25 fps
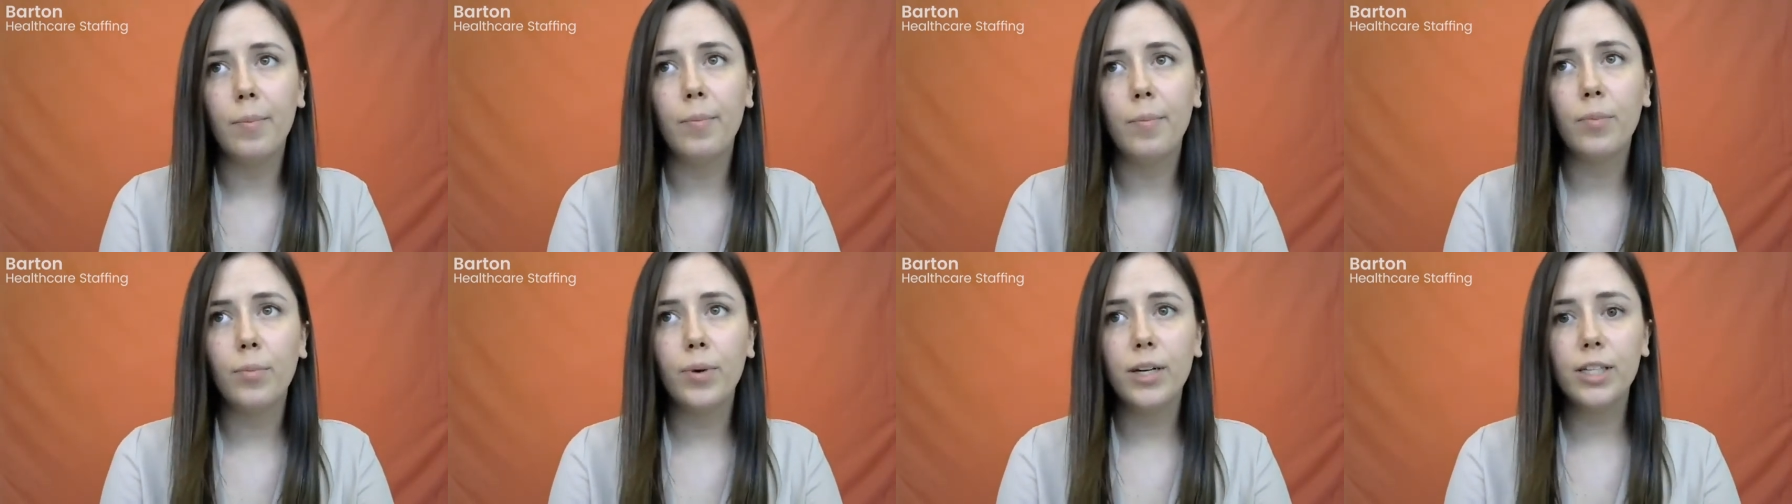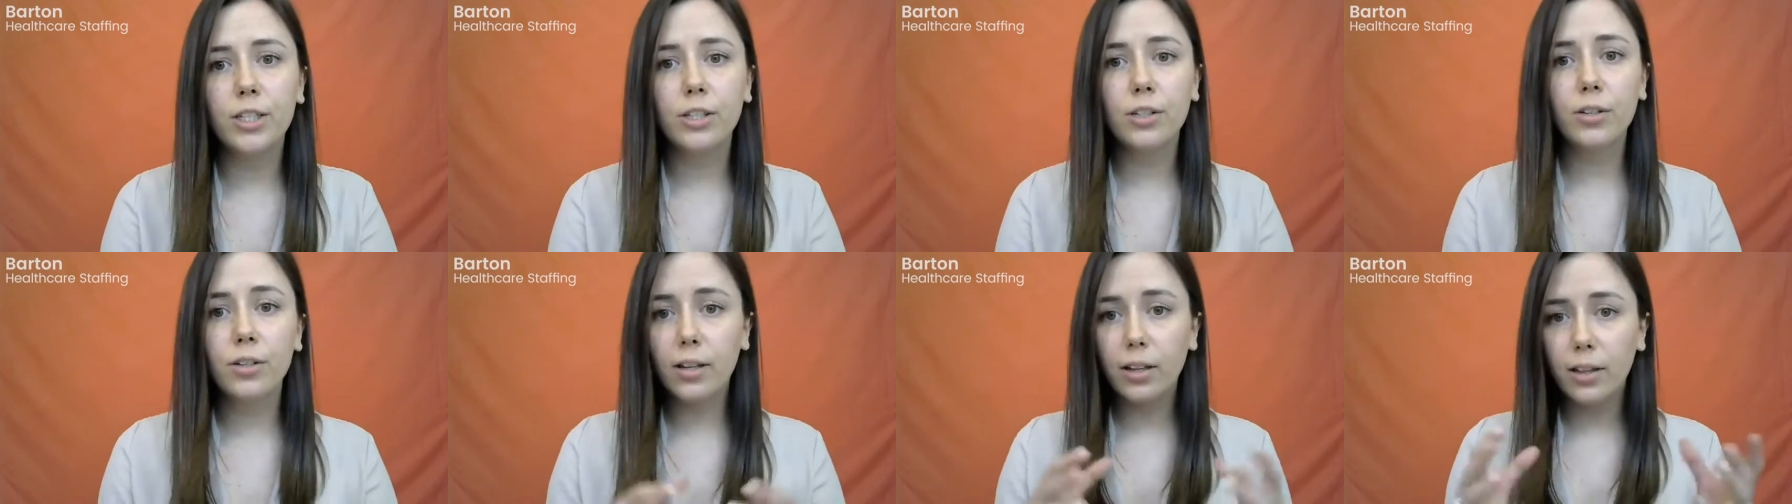We
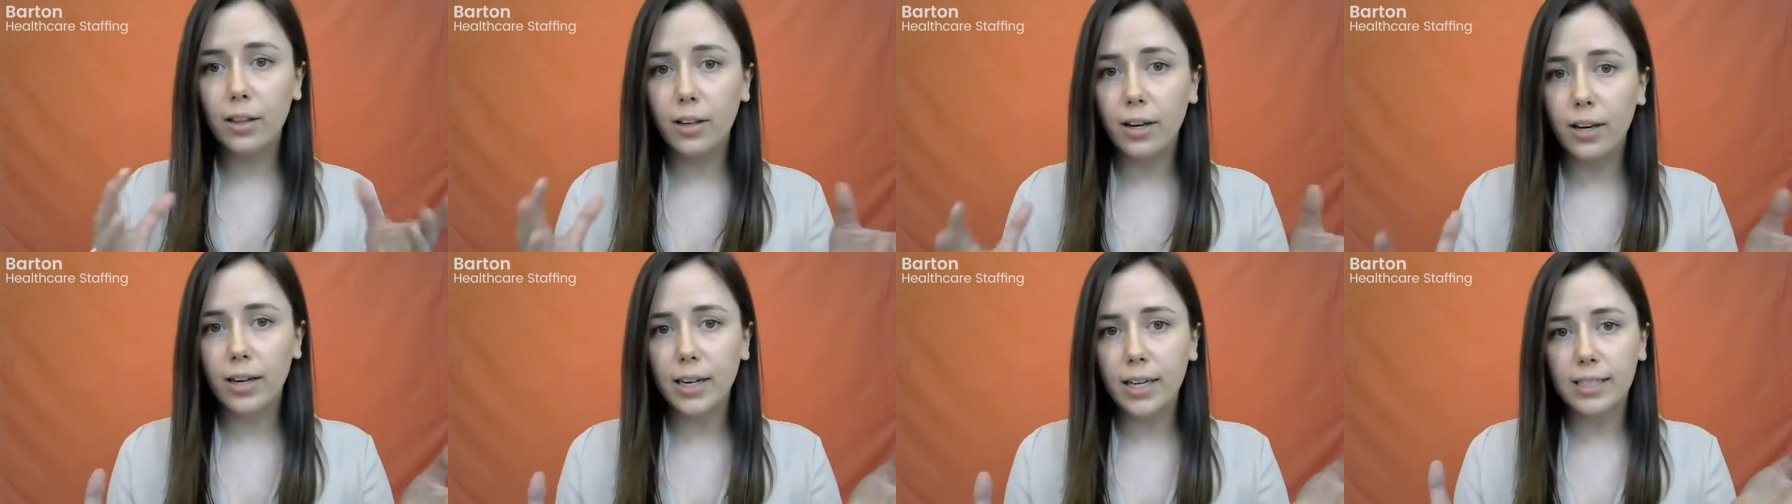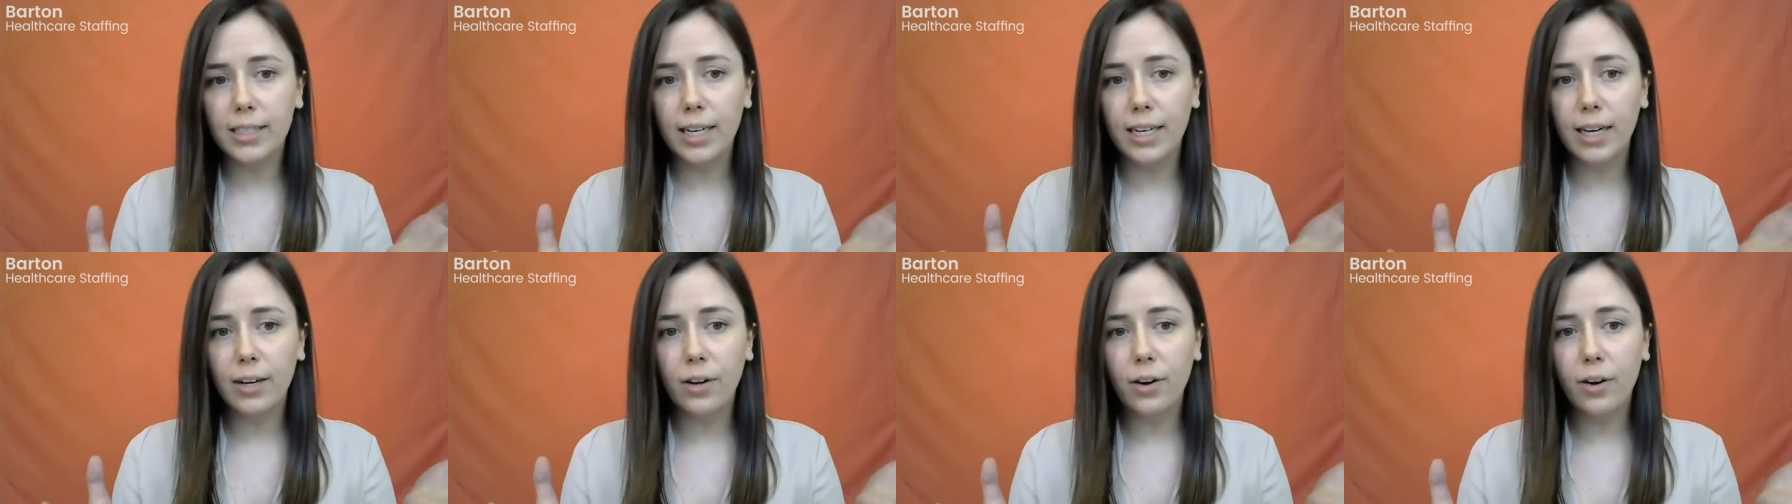do the
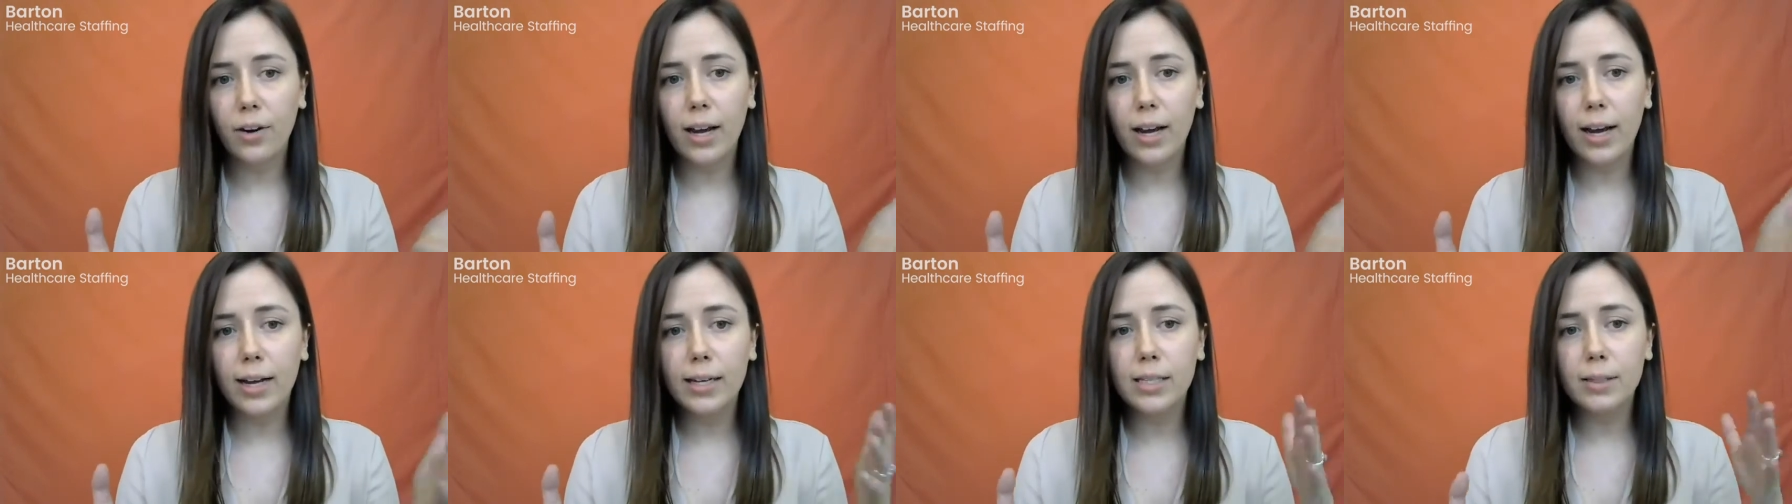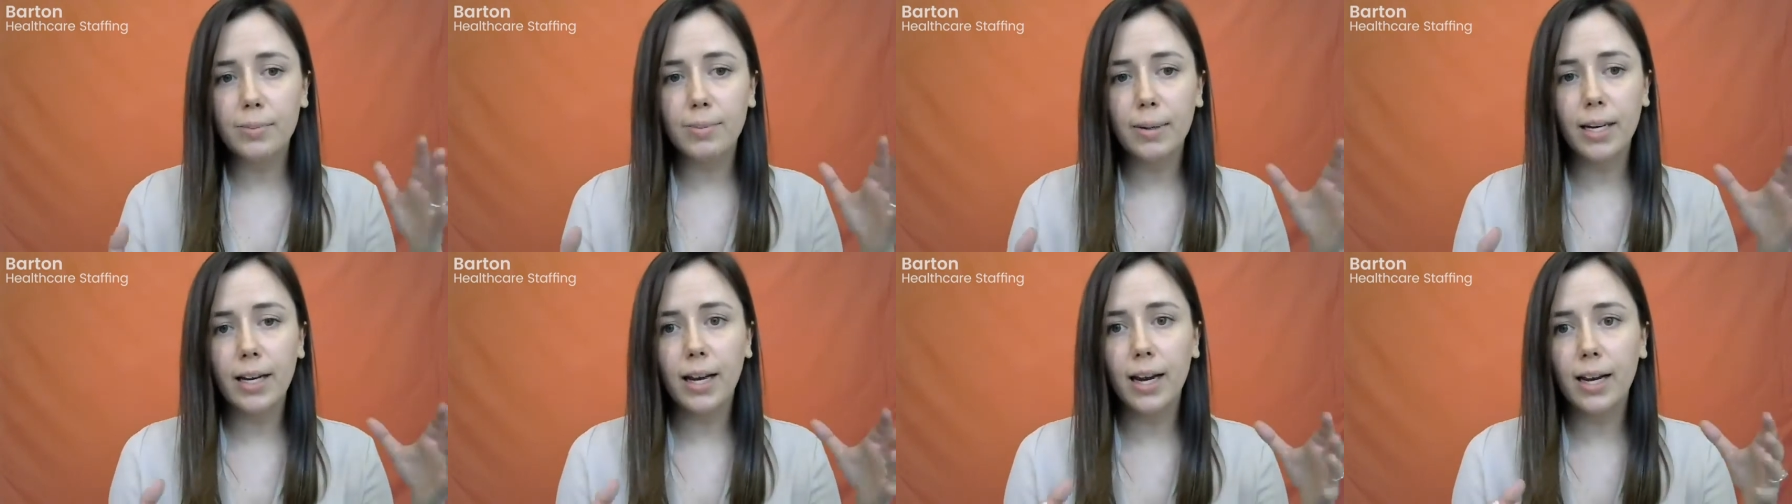30-day notice
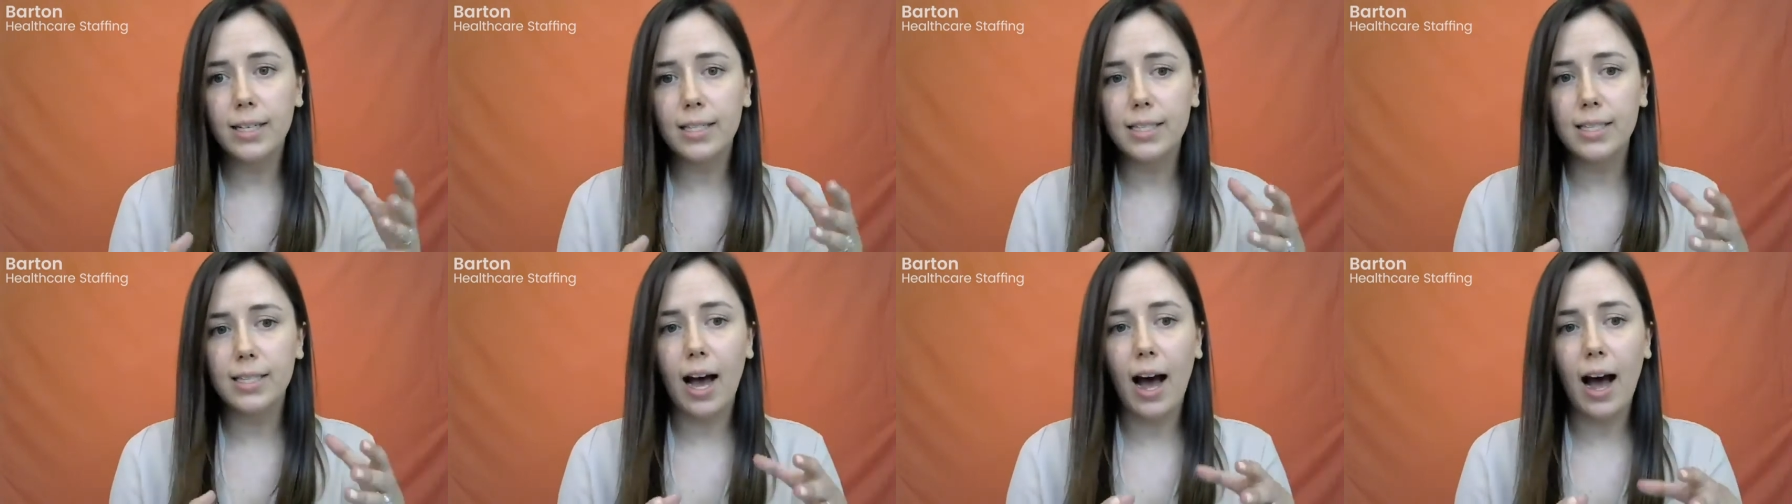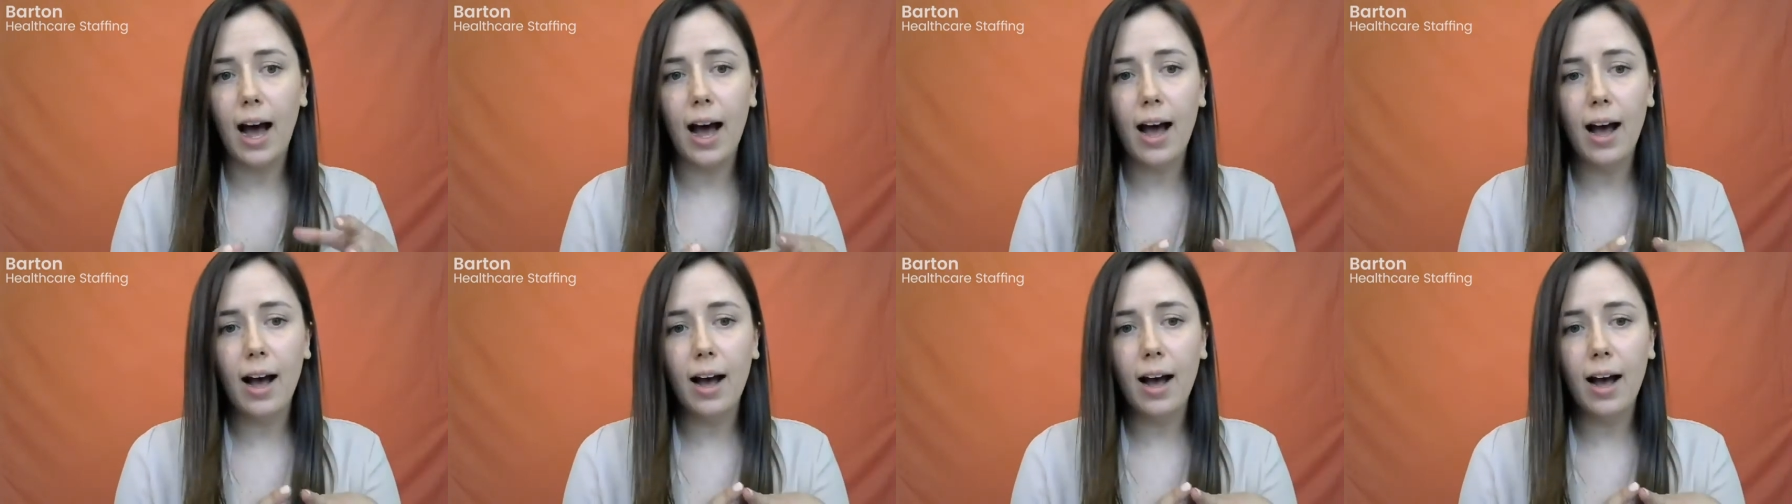because that